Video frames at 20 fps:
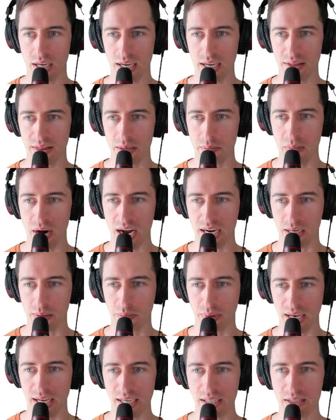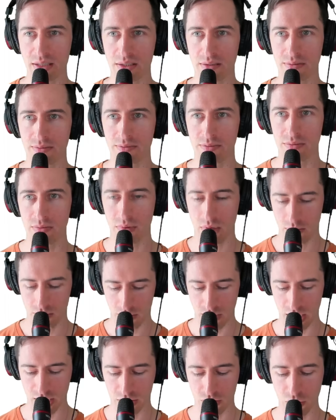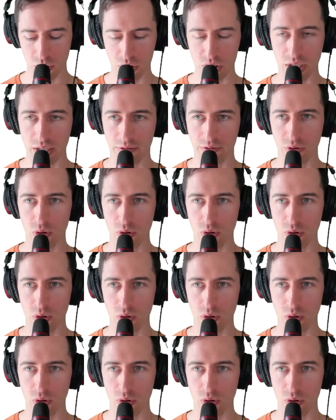in the marketplace by searching